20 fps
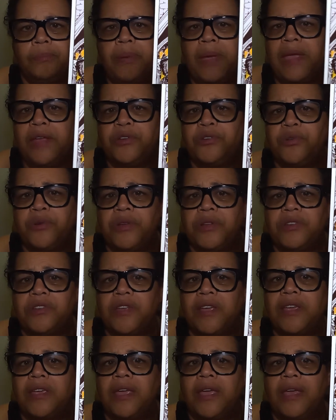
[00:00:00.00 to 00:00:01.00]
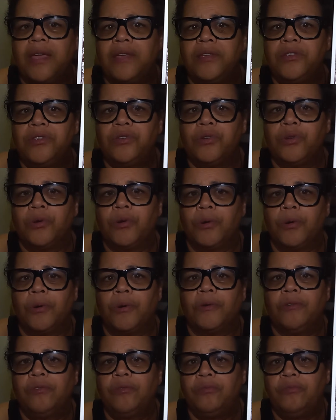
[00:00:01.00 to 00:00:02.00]
patrons, I guess,
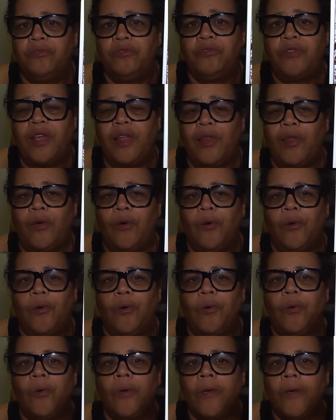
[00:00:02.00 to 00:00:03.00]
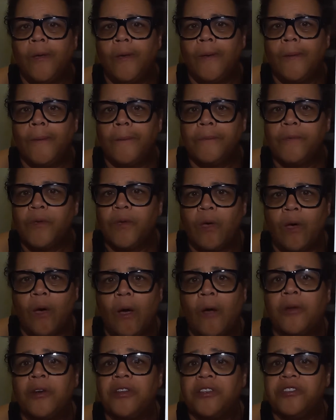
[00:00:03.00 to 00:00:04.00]
or fellow
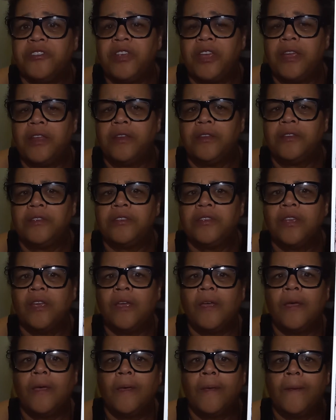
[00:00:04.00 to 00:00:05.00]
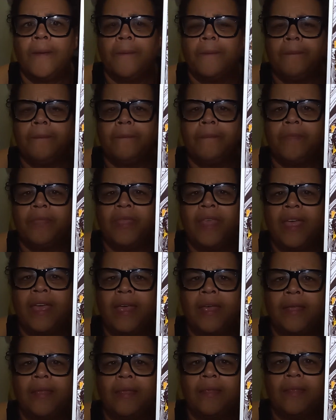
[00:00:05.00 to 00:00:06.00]
artisans,
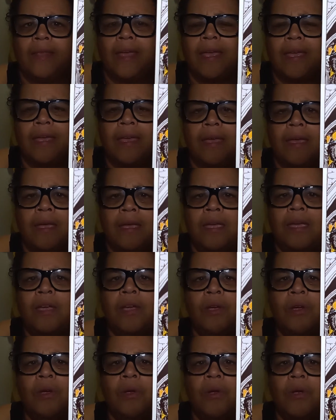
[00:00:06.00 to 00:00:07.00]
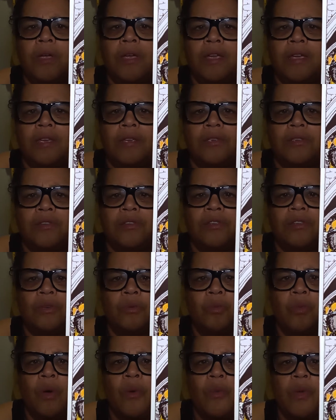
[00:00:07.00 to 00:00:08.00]
that, like, here
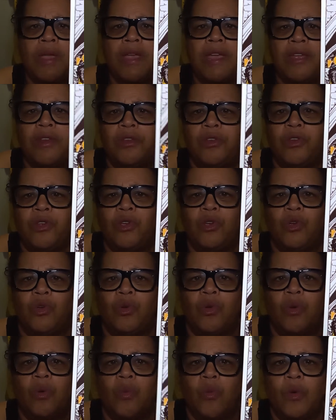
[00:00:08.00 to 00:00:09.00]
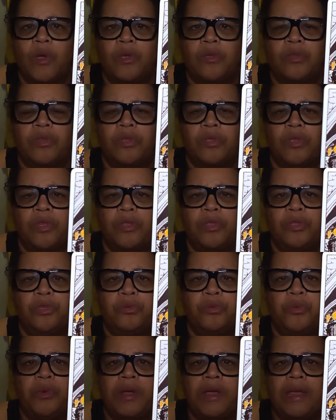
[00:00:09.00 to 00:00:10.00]
is what we can do with the
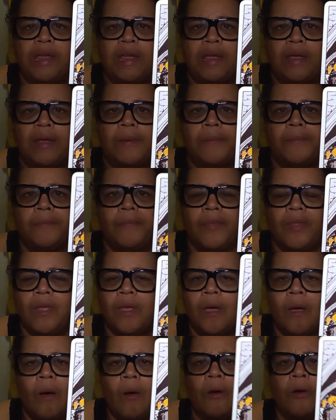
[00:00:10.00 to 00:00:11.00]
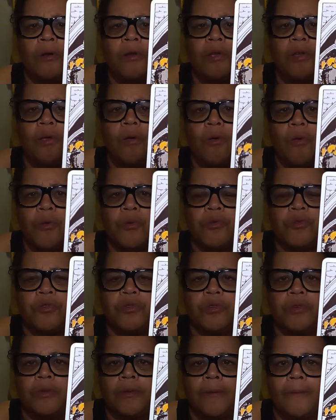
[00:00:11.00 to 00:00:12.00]
three
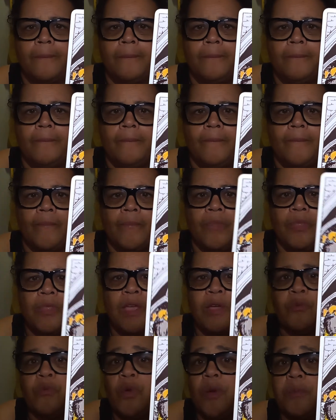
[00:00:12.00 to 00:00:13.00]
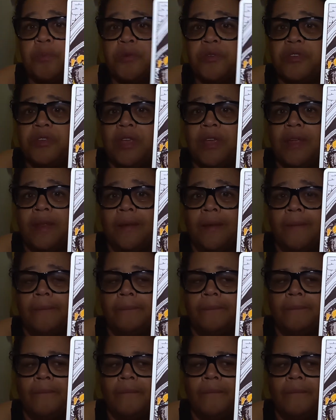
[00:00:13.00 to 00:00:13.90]
articles that represent